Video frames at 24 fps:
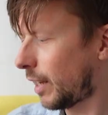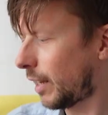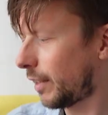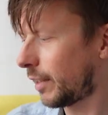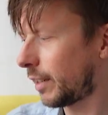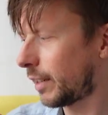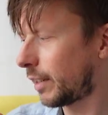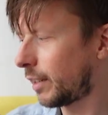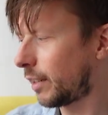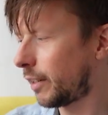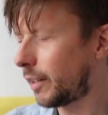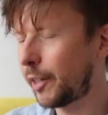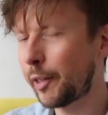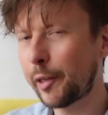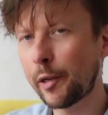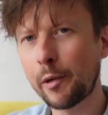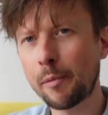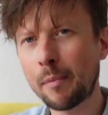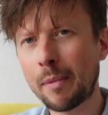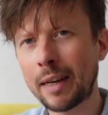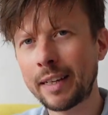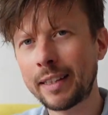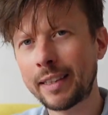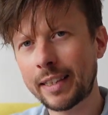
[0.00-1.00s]
that the guy who
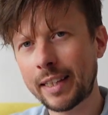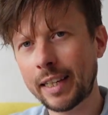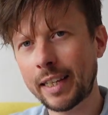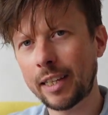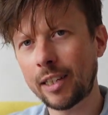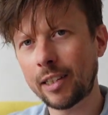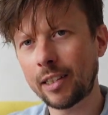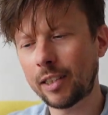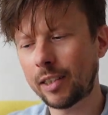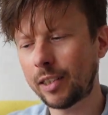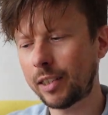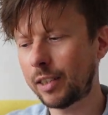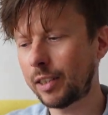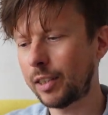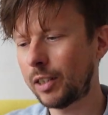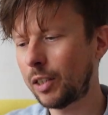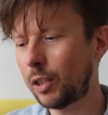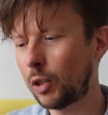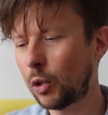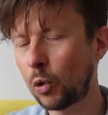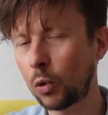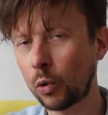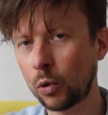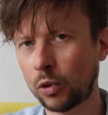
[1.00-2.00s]
made this
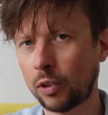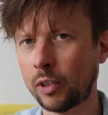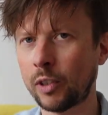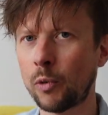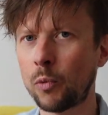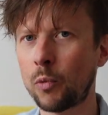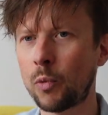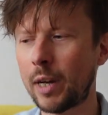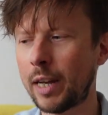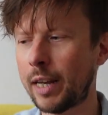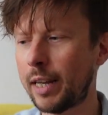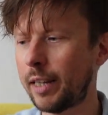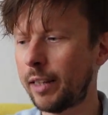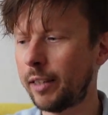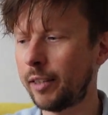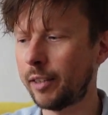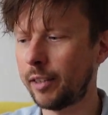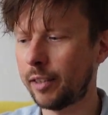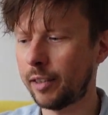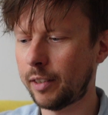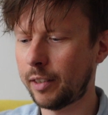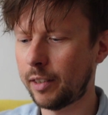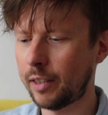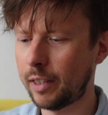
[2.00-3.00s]
also
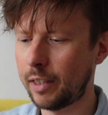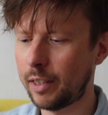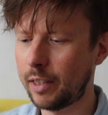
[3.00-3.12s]
wears.